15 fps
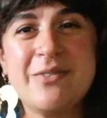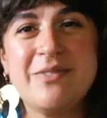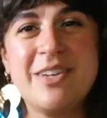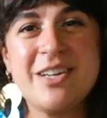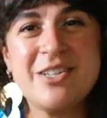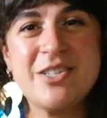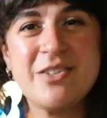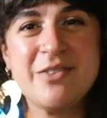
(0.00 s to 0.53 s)
I'm
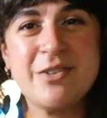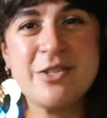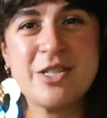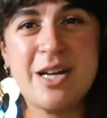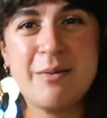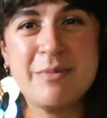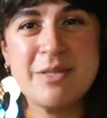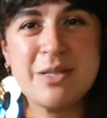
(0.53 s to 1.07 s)
not sure if her
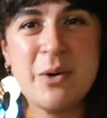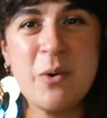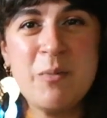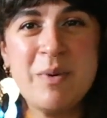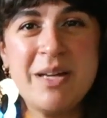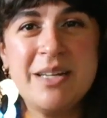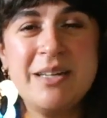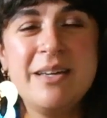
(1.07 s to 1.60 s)
shop is
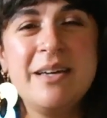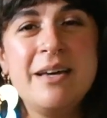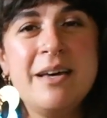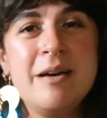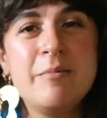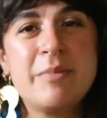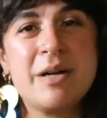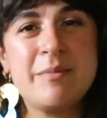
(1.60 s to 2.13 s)
open,
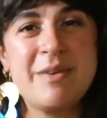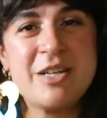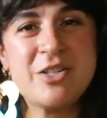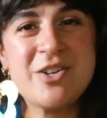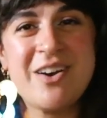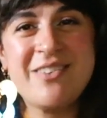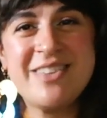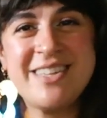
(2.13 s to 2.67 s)
but I'll make
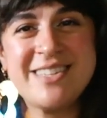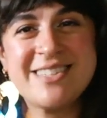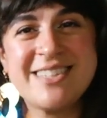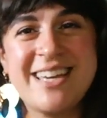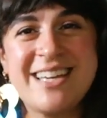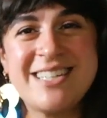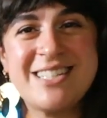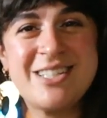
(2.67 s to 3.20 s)
sure everything's
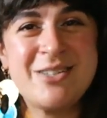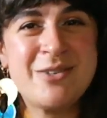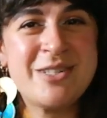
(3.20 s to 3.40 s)
linked.